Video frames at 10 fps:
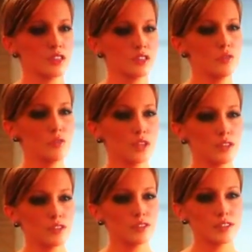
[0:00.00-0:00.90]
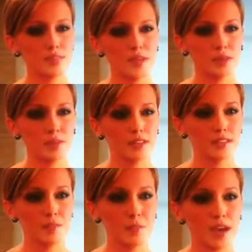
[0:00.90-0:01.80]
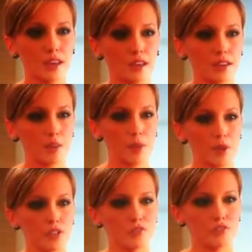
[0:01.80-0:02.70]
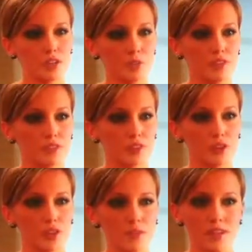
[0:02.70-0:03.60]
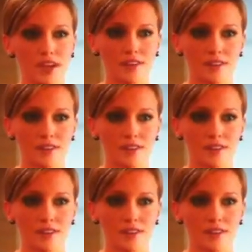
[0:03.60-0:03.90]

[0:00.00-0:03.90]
Do you really just expect me to sit back and let my boss frame me for a crime that I